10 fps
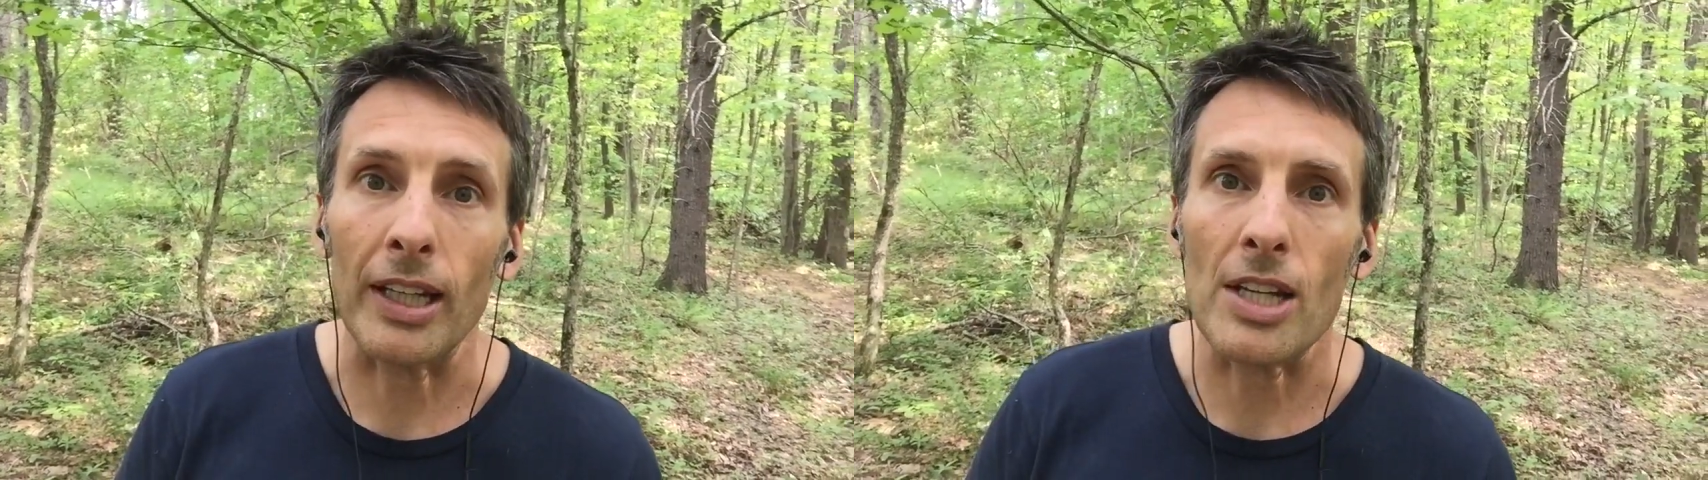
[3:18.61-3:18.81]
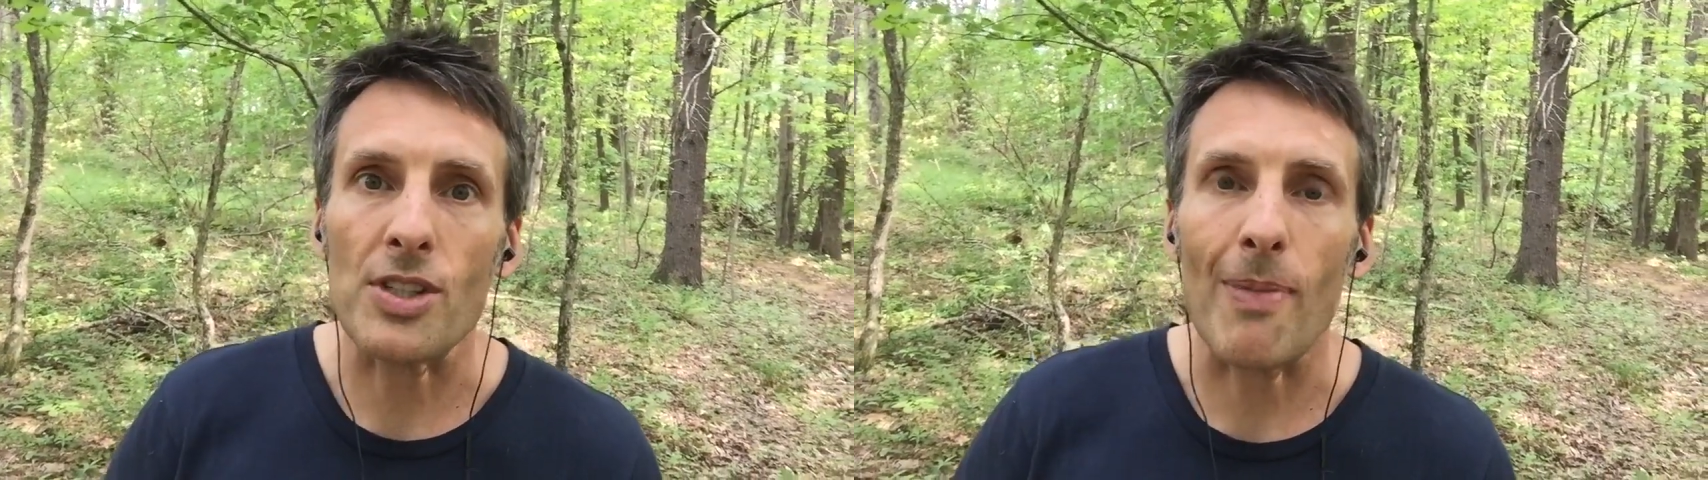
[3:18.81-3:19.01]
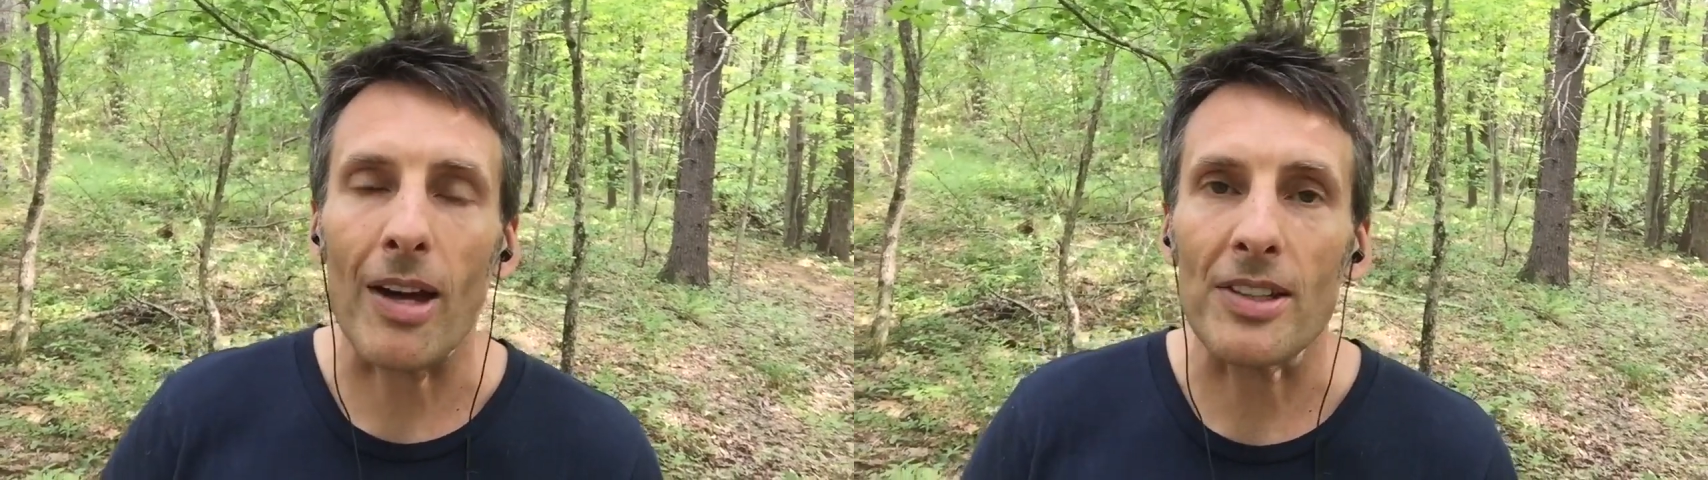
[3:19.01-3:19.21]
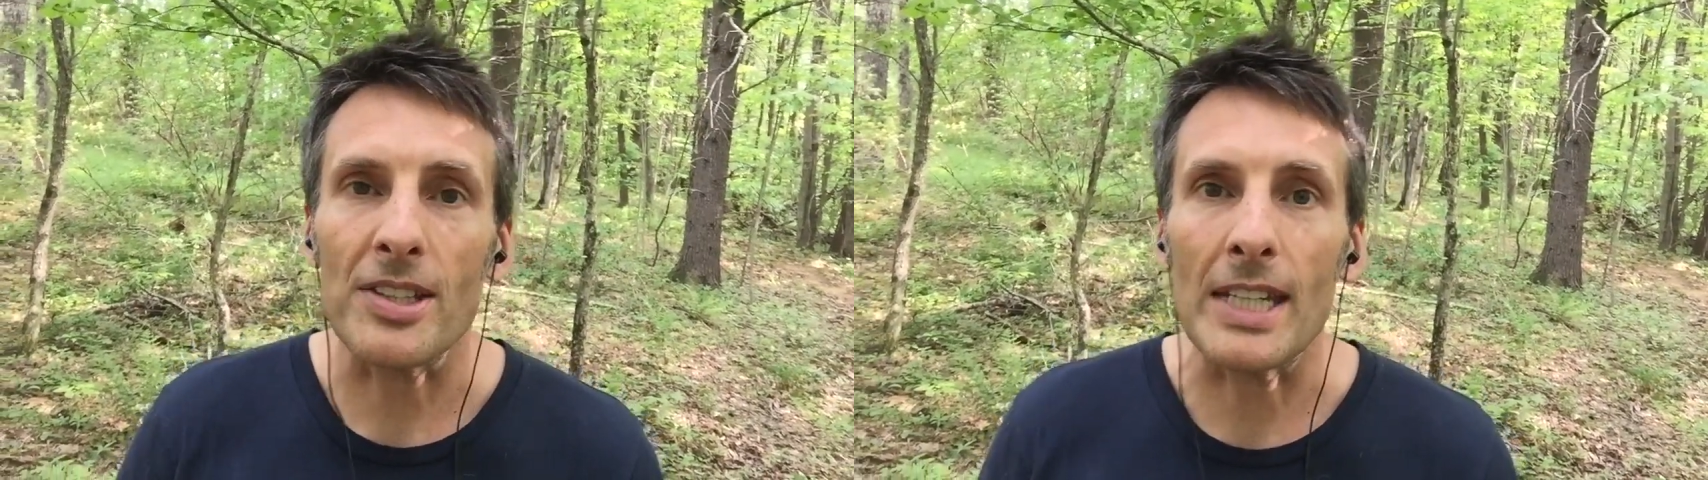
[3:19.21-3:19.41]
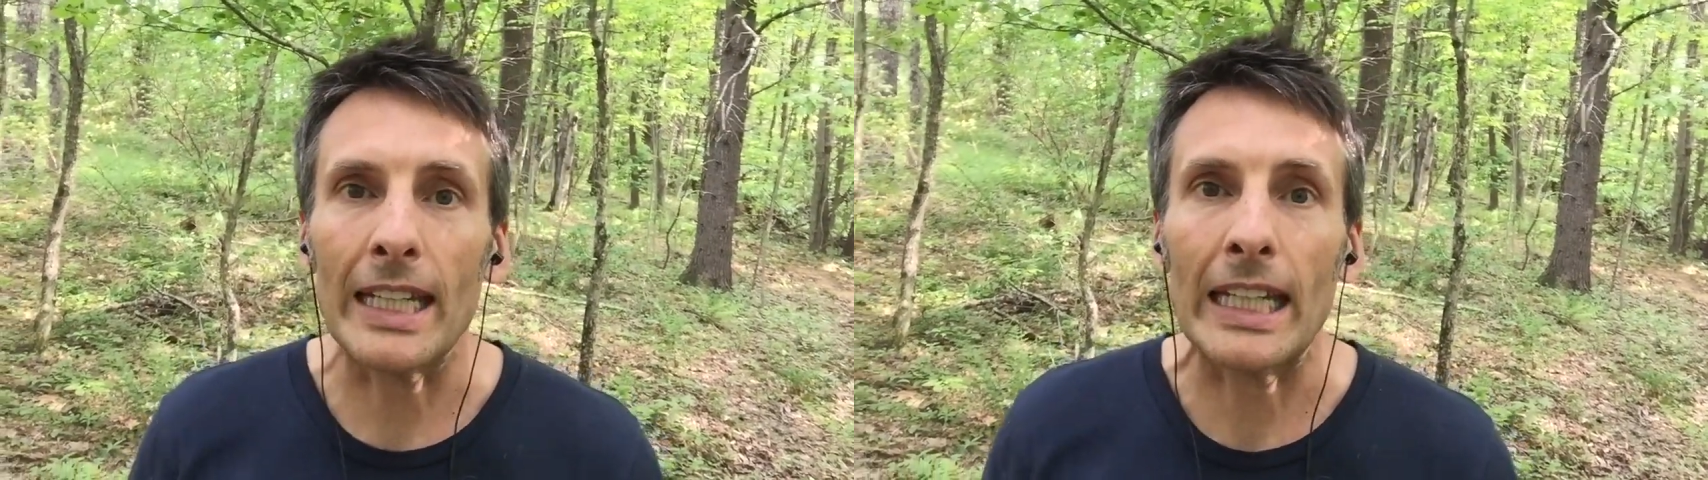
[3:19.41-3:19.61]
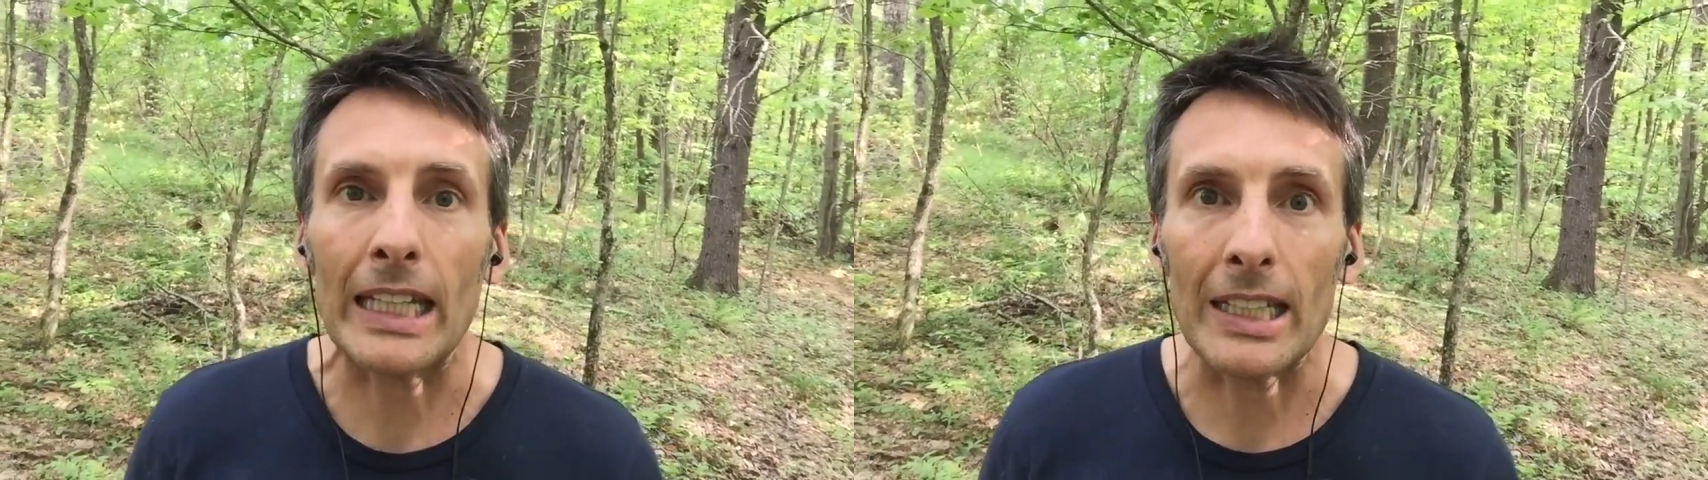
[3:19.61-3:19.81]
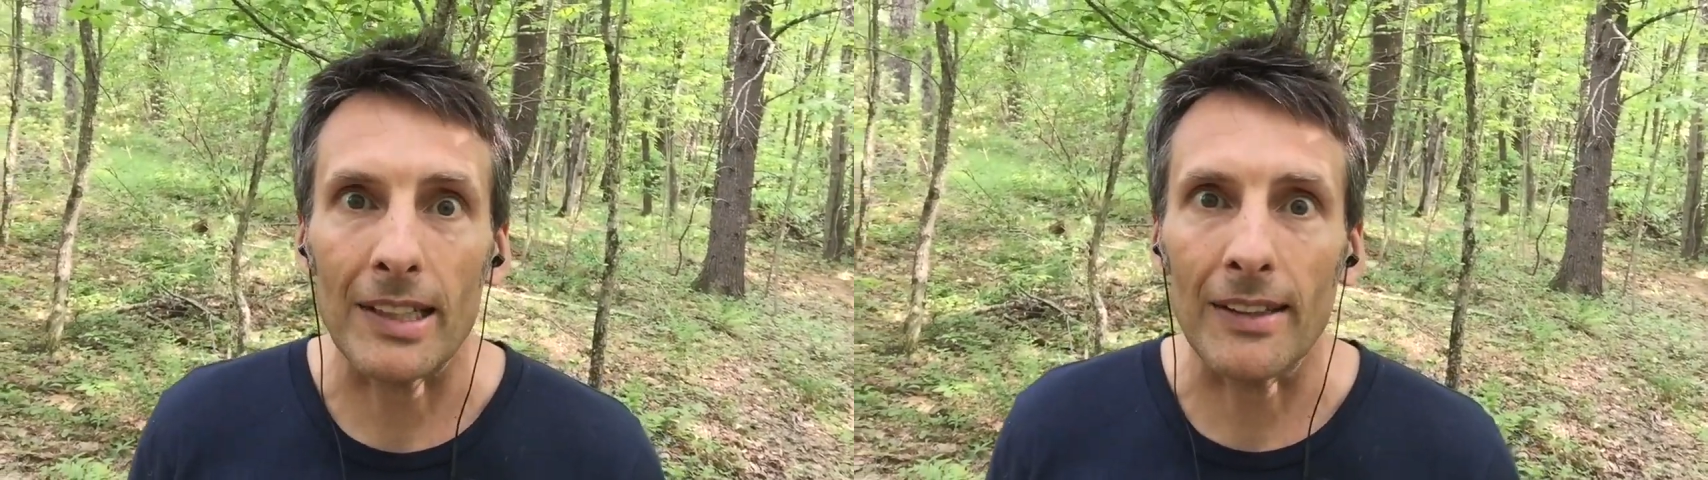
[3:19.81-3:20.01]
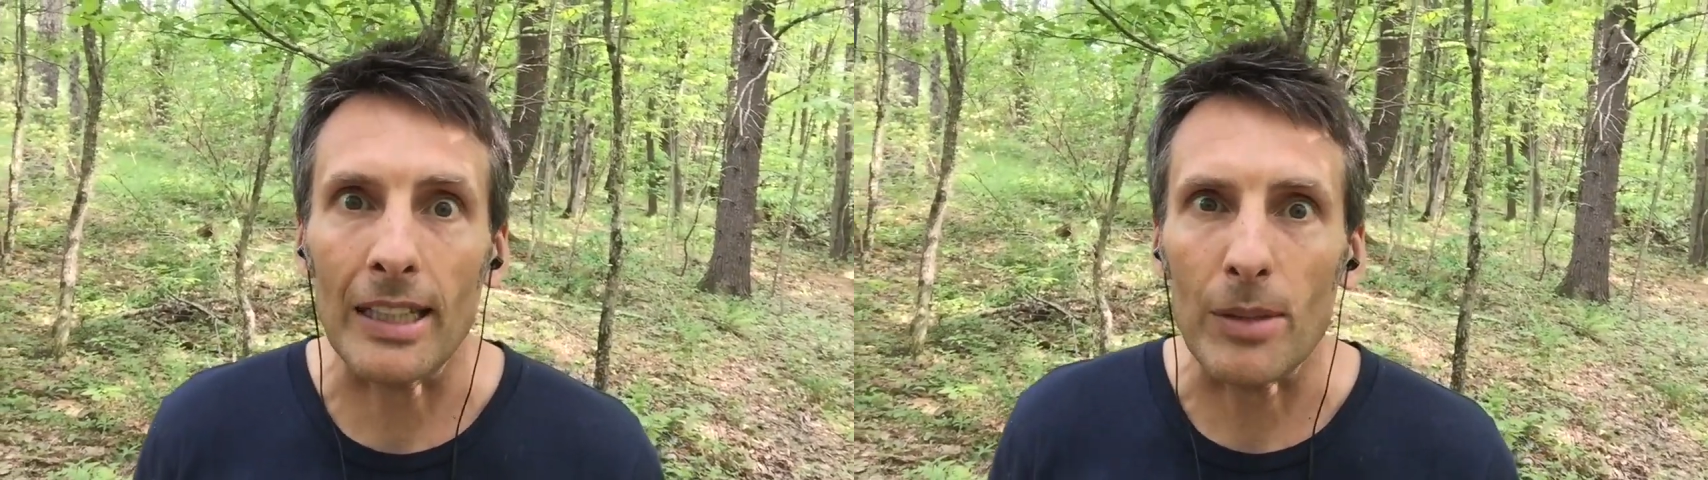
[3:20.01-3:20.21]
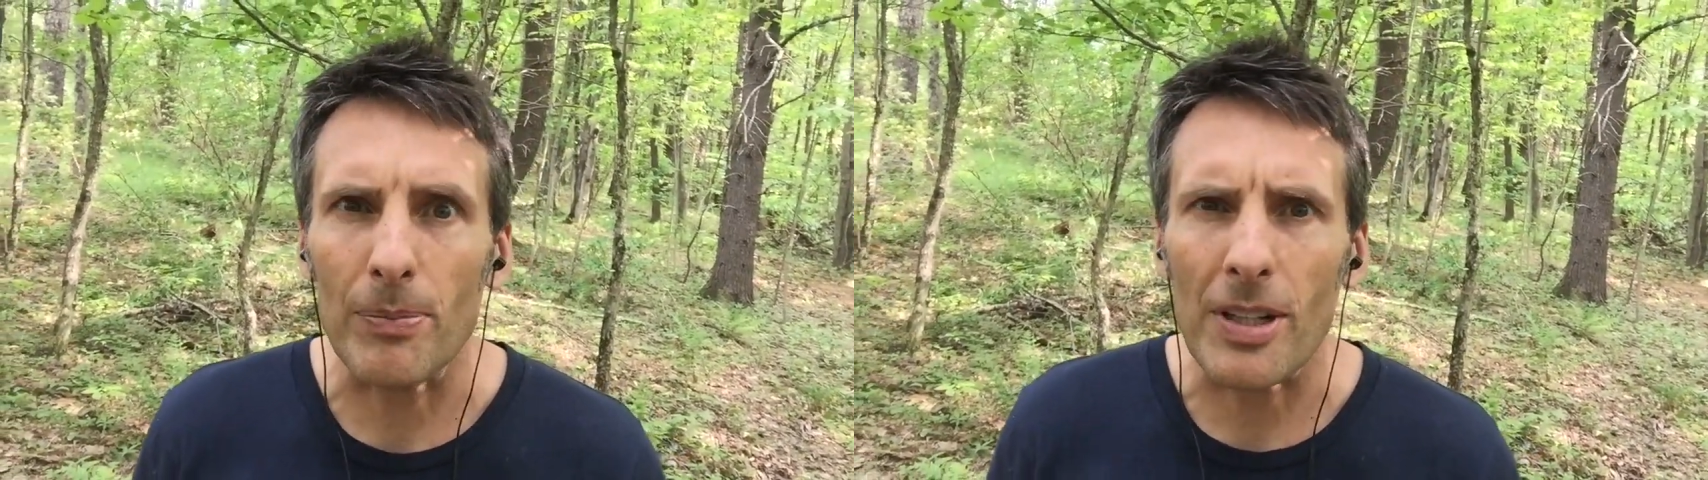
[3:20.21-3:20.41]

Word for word: It's about digging deep.